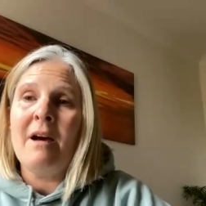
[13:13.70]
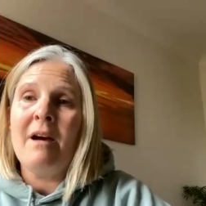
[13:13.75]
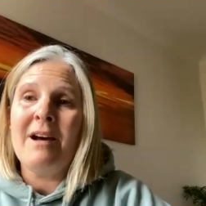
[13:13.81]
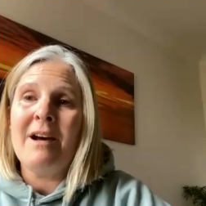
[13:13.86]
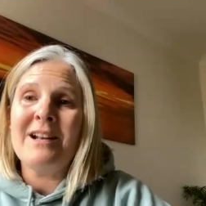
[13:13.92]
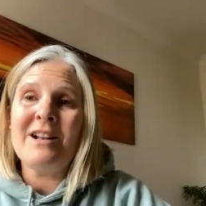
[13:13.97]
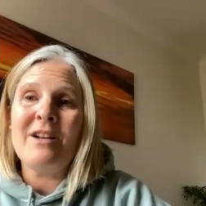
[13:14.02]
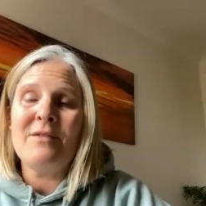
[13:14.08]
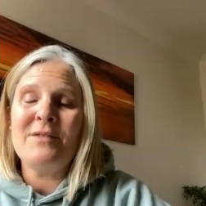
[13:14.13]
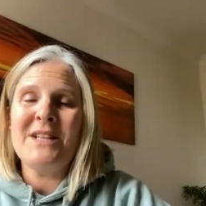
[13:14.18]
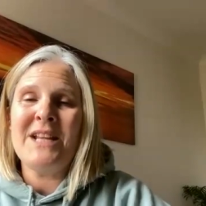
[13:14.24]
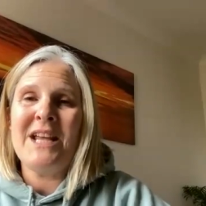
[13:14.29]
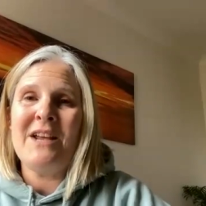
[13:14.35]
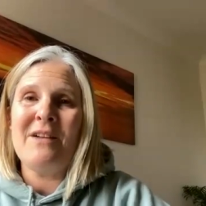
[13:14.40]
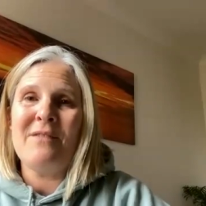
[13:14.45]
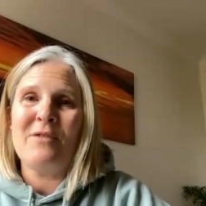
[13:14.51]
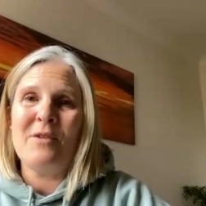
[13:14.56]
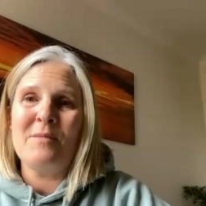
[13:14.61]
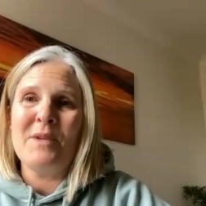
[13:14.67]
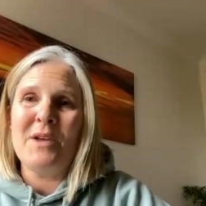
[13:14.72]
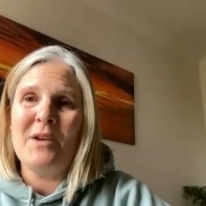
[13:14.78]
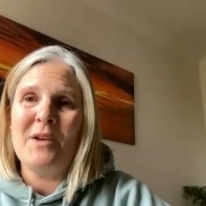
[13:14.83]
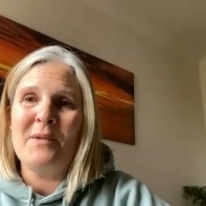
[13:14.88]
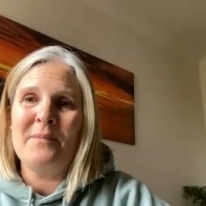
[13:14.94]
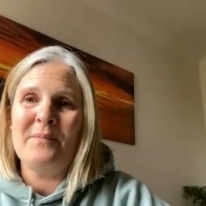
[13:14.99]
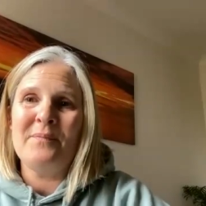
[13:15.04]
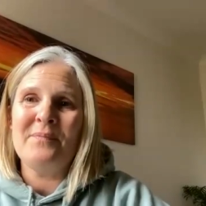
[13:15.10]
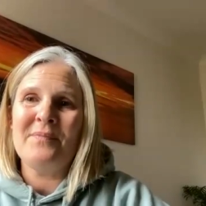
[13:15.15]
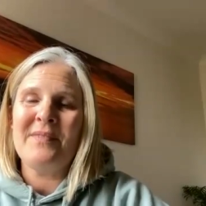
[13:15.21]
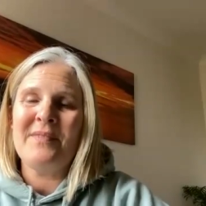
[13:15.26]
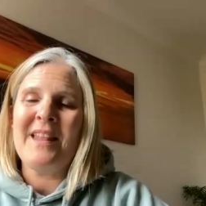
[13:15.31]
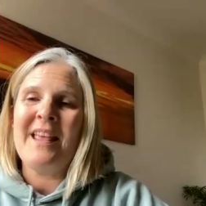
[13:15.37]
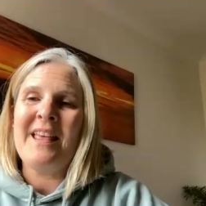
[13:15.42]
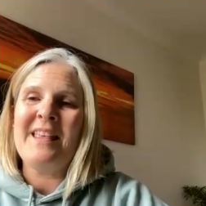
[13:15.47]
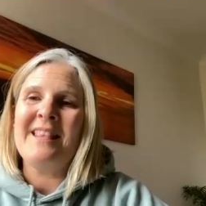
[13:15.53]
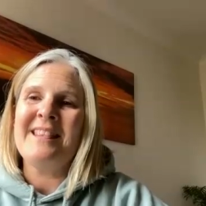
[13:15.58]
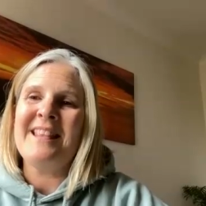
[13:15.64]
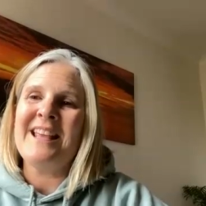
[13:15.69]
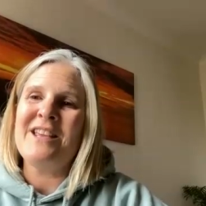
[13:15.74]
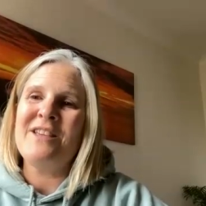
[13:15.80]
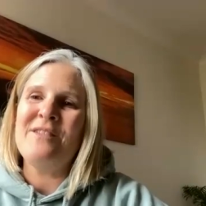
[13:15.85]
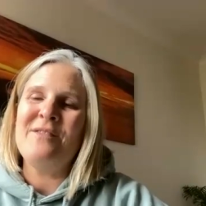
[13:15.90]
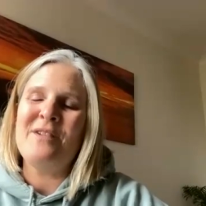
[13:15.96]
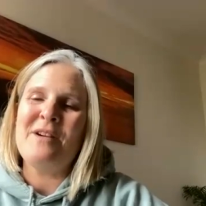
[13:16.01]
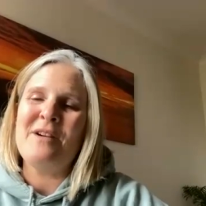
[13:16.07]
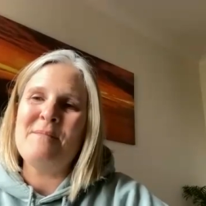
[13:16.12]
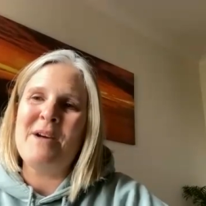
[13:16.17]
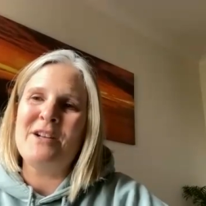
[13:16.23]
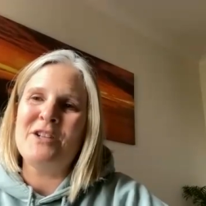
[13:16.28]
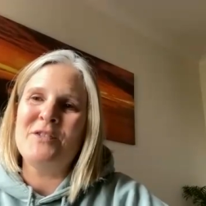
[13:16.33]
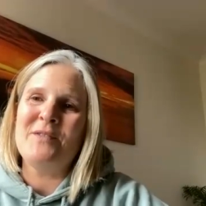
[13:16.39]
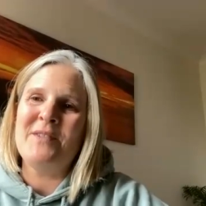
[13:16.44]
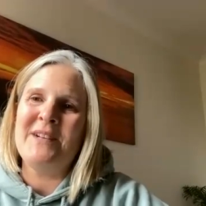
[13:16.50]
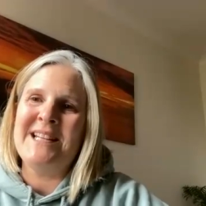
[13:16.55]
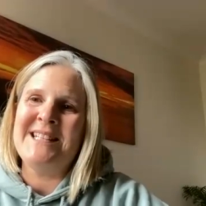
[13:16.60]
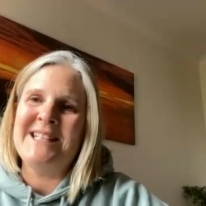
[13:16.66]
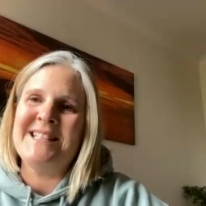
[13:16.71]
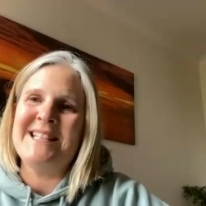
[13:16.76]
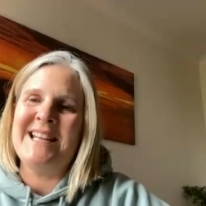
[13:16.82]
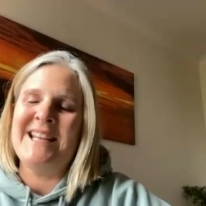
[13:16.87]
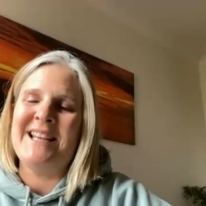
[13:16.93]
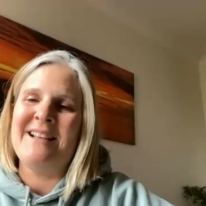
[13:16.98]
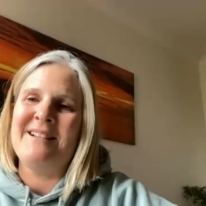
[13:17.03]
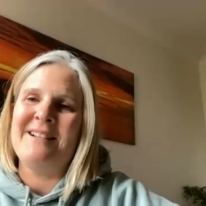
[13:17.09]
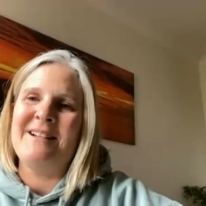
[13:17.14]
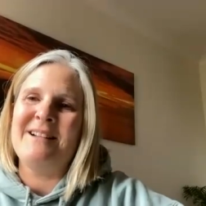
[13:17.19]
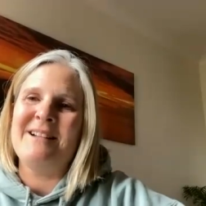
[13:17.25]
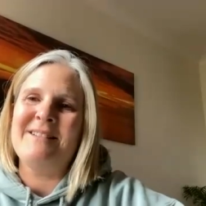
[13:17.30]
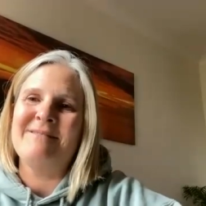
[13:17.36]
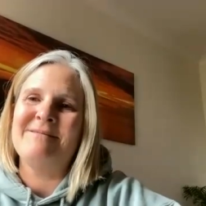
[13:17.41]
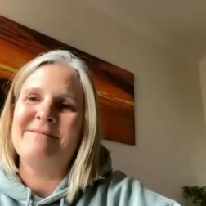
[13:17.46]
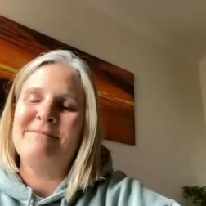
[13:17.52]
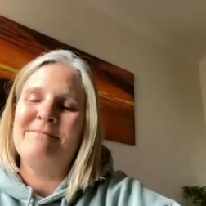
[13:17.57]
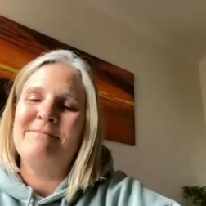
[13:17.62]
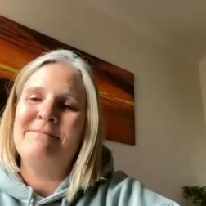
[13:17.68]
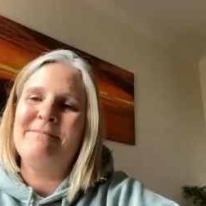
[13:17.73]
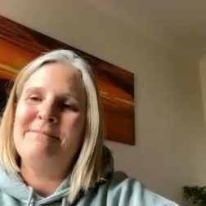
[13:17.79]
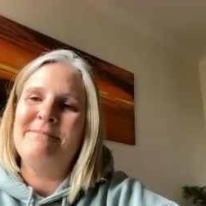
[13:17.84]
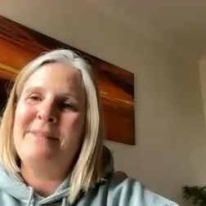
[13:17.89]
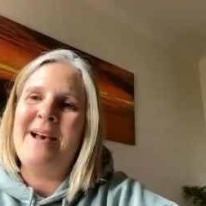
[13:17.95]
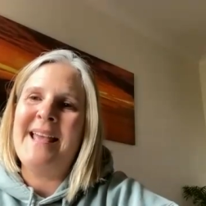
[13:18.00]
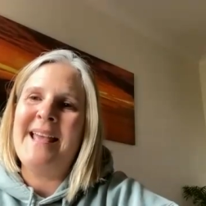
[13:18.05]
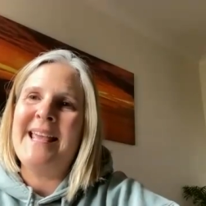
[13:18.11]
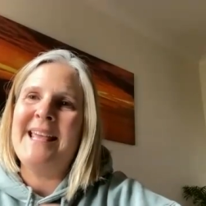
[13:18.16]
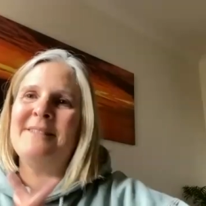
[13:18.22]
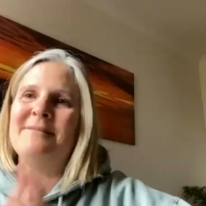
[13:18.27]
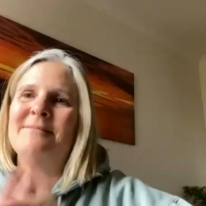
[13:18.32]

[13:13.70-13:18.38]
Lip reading: I'd love to hear from you. Thank you very much for listening. Bye.